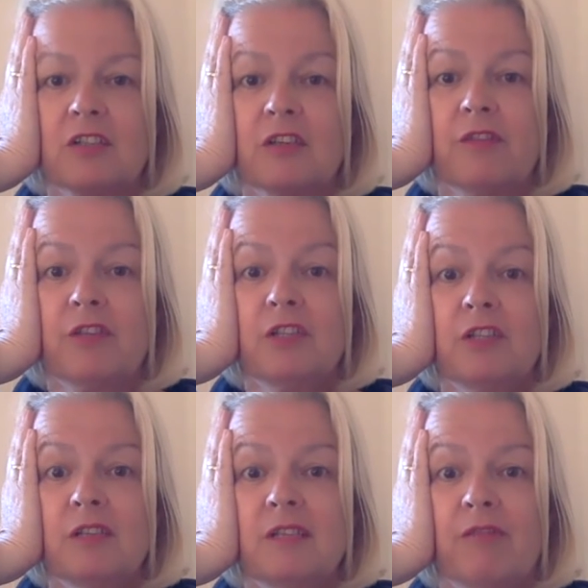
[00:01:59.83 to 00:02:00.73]
So if you can
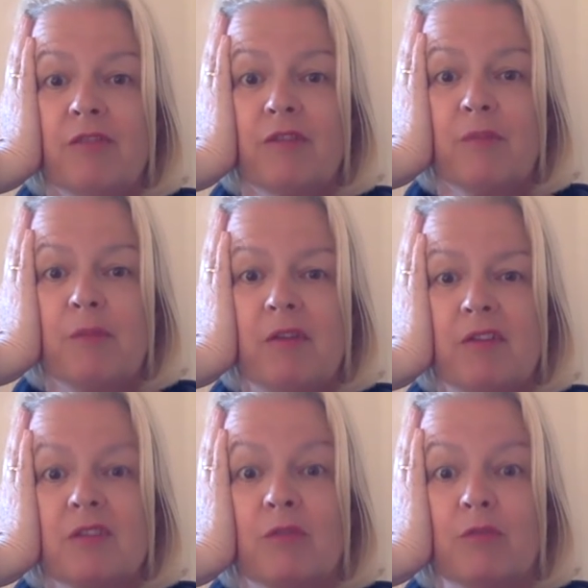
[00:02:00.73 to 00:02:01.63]
do this in front of a mirror,
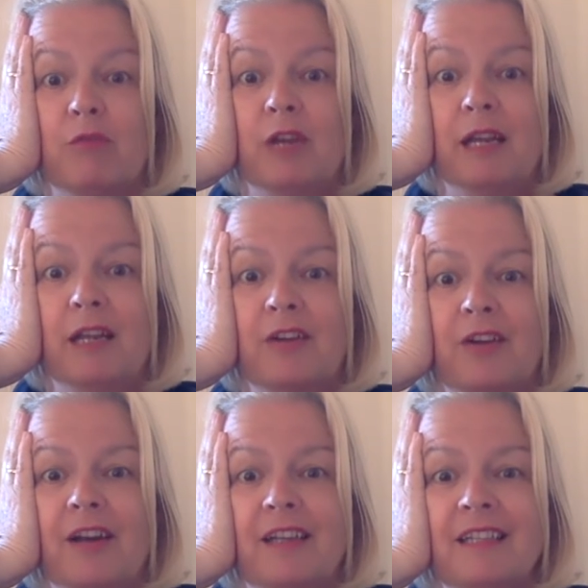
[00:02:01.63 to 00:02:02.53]
it's a really good
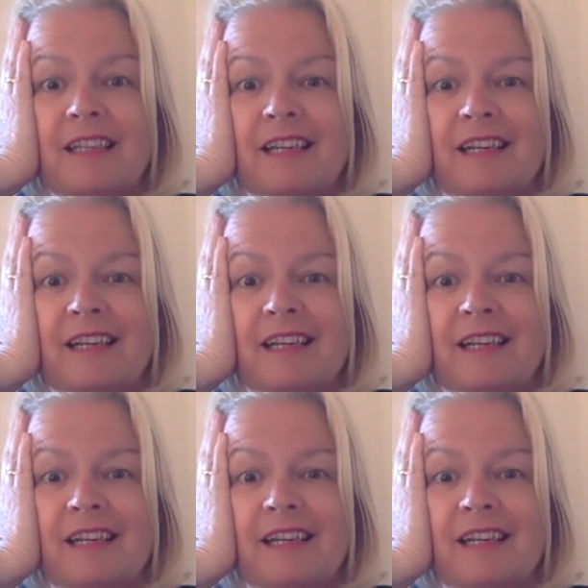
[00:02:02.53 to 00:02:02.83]
idea.